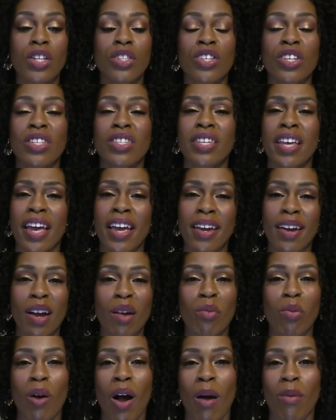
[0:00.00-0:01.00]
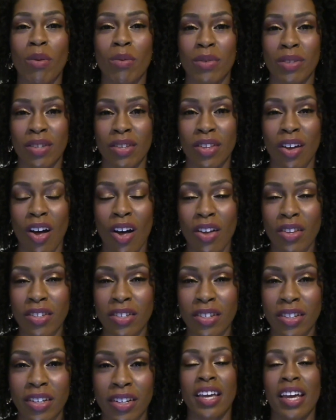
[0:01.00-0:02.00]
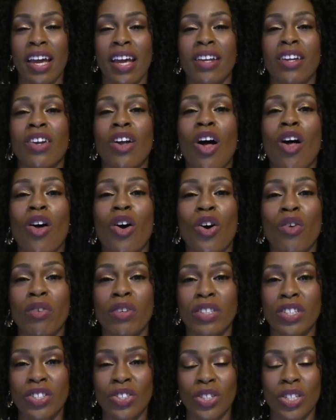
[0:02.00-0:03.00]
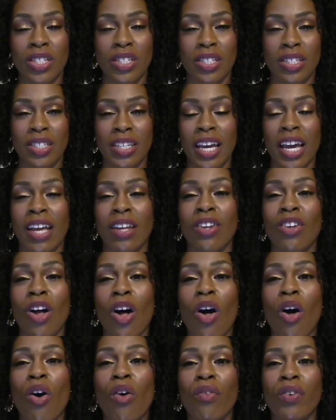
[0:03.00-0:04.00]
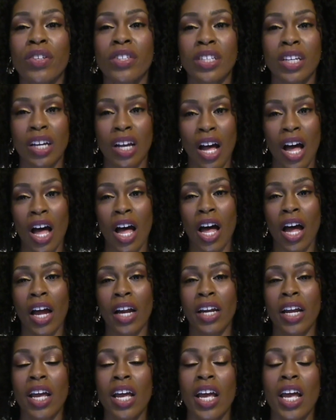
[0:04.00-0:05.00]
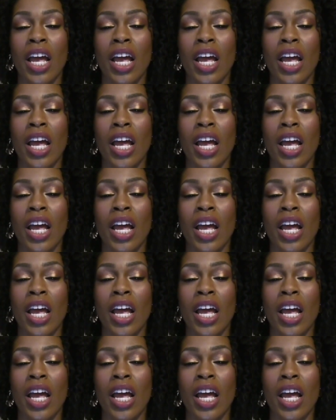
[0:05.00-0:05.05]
to take our problems to the altar, to hand it all over to Jesus, to hand it all over to God.